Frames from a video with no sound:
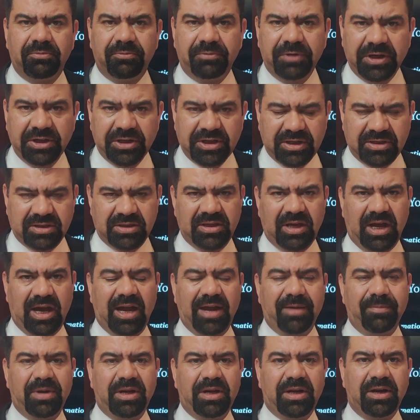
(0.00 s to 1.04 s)
fetus,
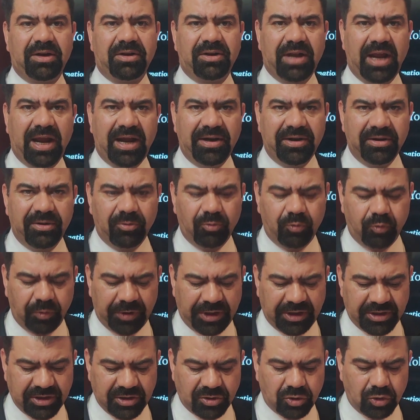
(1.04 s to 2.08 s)
I mean a dead
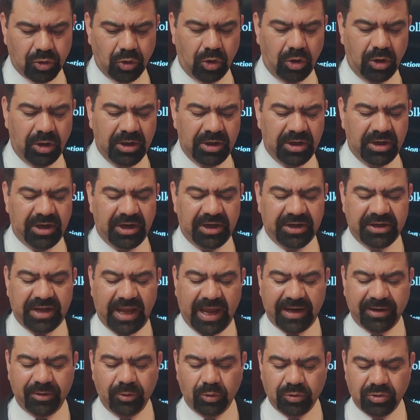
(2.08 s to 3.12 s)
fetus. So it
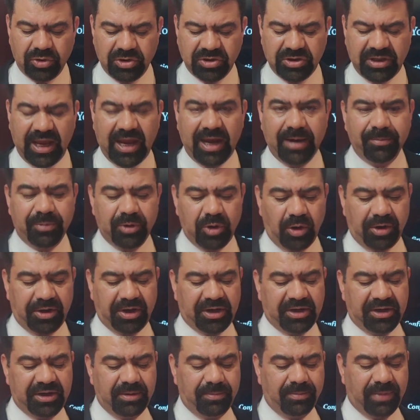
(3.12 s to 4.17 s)
diagnoses the
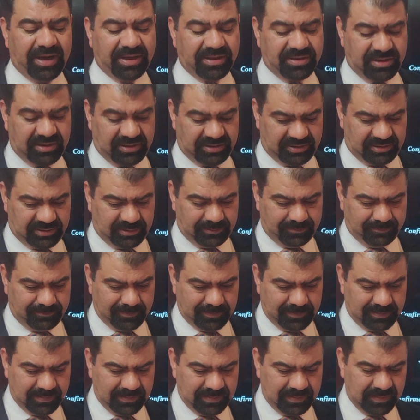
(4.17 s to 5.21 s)
embryonic demise
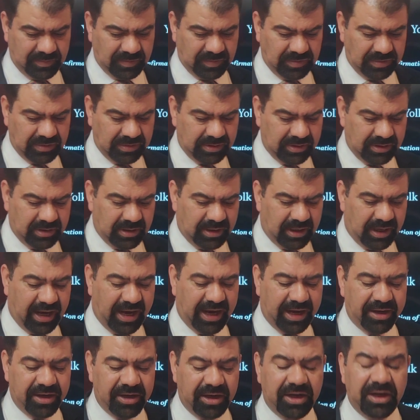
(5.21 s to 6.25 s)

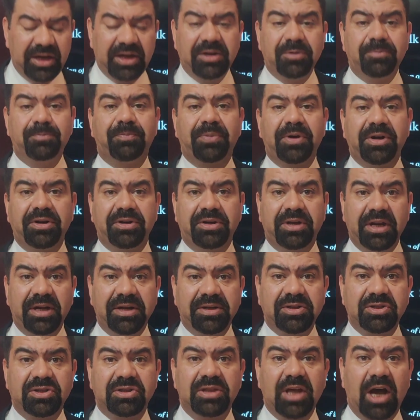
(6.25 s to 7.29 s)
and it
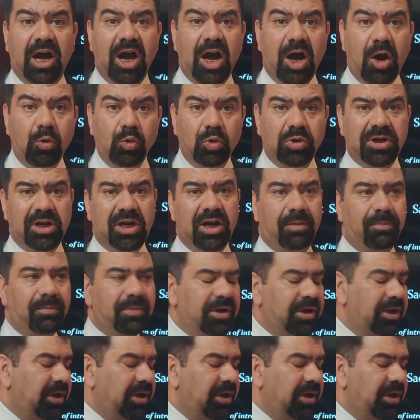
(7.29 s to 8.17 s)
predicts the outcome.